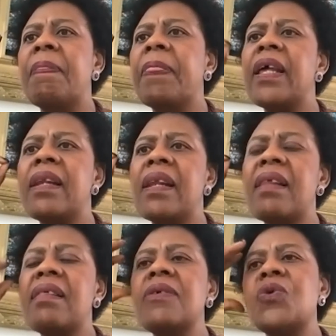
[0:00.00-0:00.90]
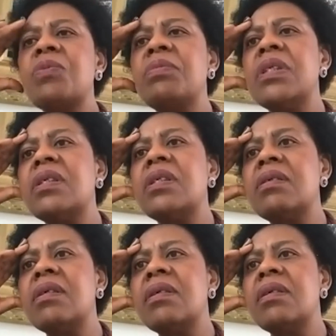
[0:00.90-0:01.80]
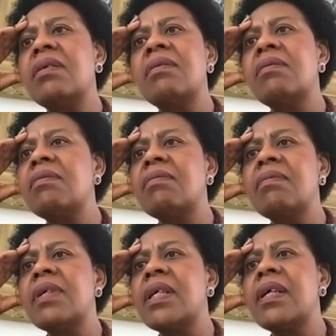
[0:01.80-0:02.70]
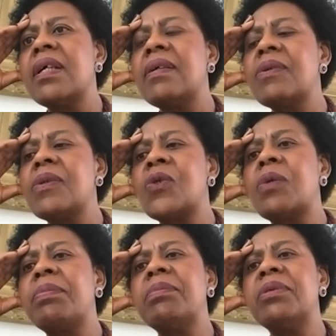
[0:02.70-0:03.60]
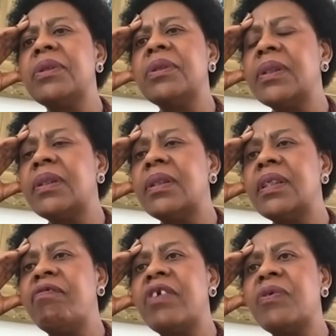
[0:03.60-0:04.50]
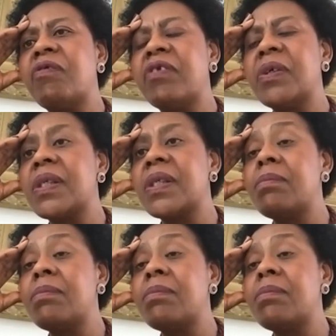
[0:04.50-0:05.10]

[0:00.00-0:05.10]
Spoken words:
and nothing should be stoppable in front of us.